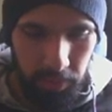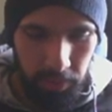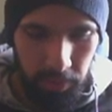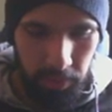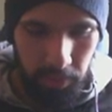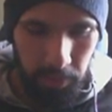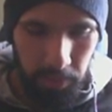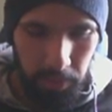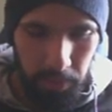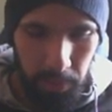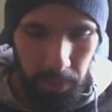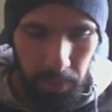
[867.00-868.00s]

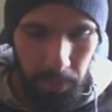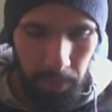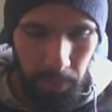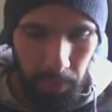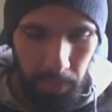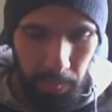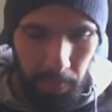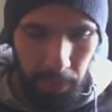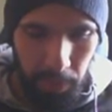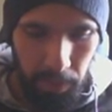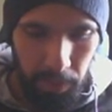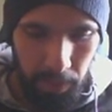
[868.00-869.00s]

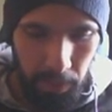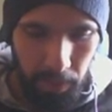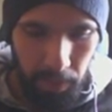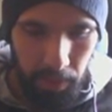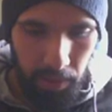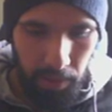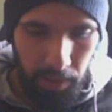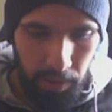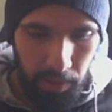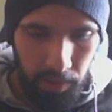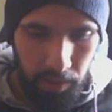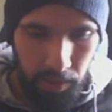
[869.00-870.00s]

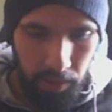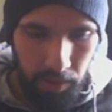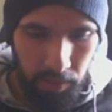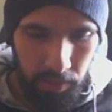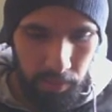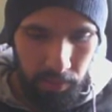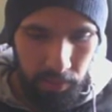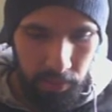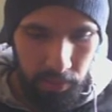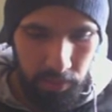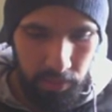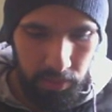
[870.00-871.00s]

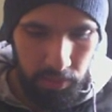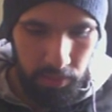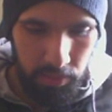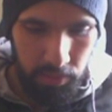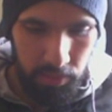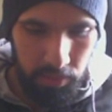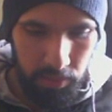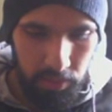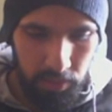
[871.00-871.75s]
[no speech]